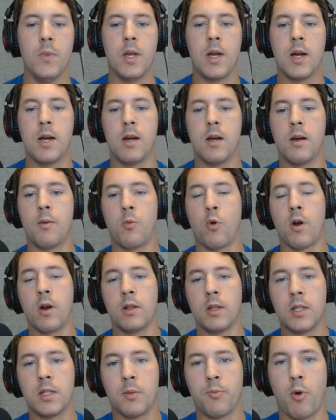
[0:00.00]
or at
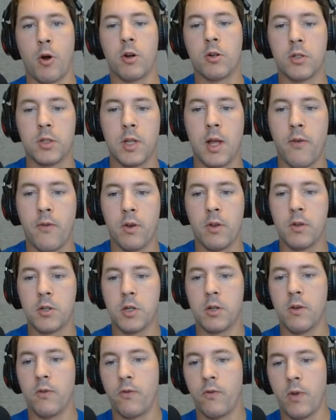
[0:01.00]
least a partial
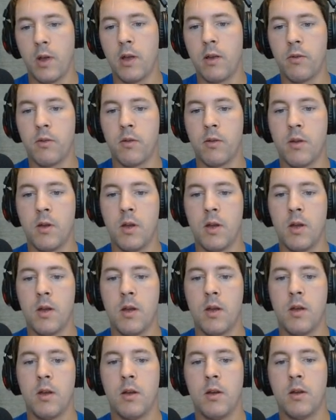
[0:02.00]
definition of faith,
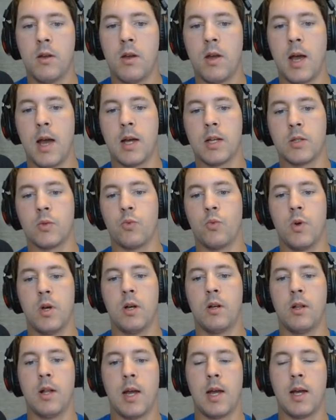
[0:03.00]
as
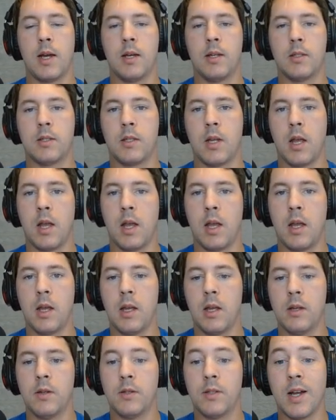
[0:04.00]
well as
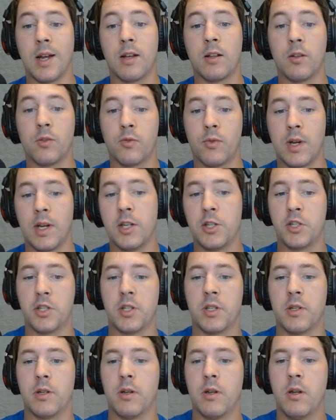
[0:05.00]
a
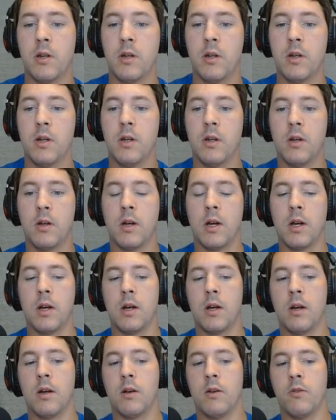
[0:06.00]
declaration
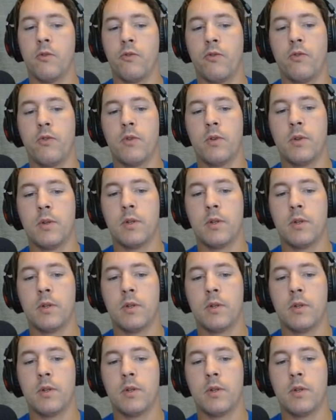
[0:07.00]
of